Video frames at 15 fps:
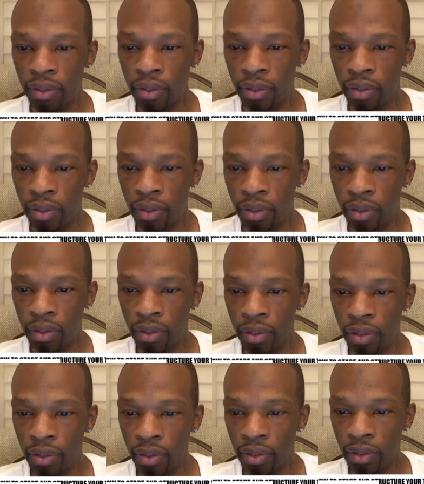
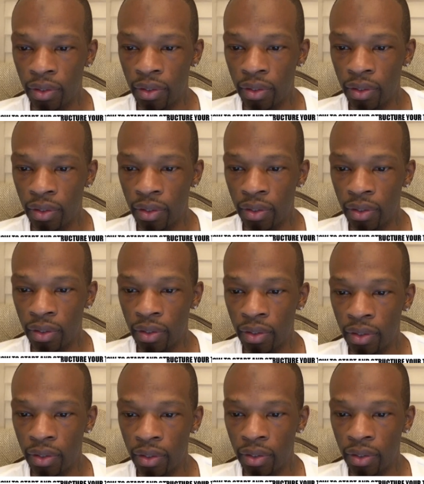No one is speaking in this clip.